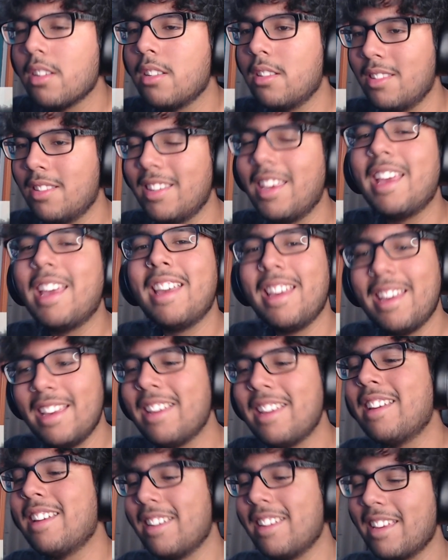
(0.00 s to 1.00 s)

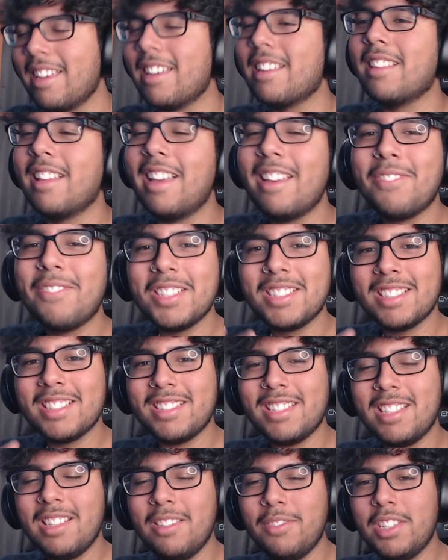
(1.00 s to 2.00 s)
Yeah, life is a
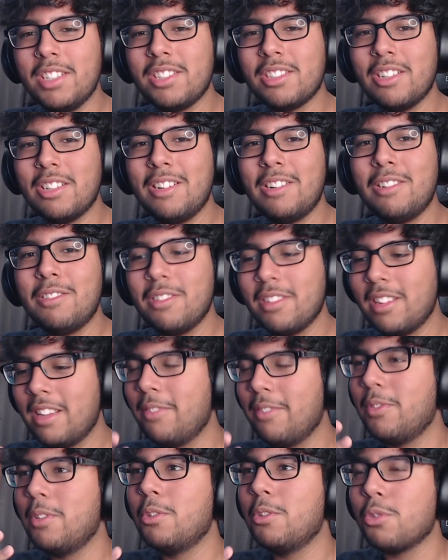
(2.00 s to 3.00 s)
TV show.
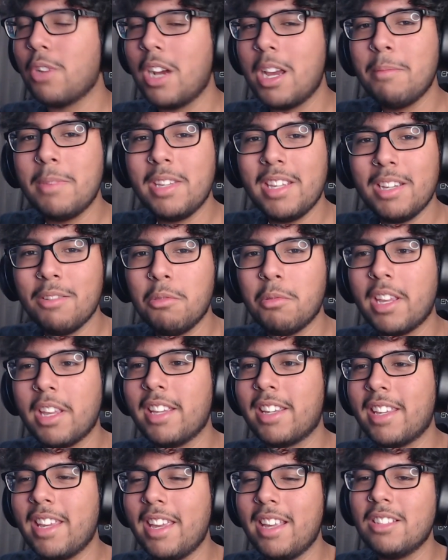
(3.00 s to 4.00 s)
If you try me, it will get
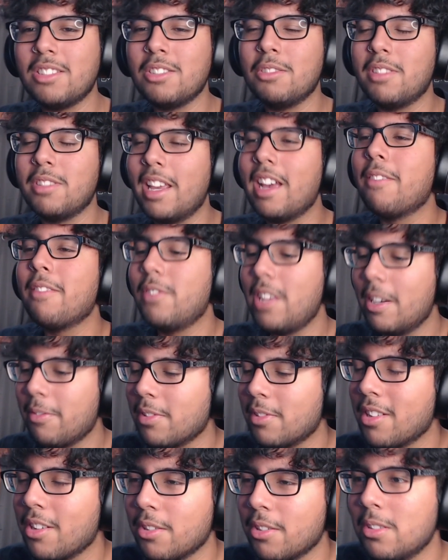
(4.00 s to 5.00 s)
canceled. Yeah, I've
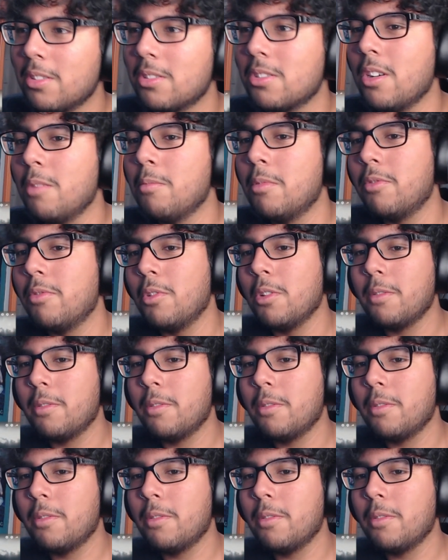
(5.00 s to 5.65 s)
definitely heard this song before.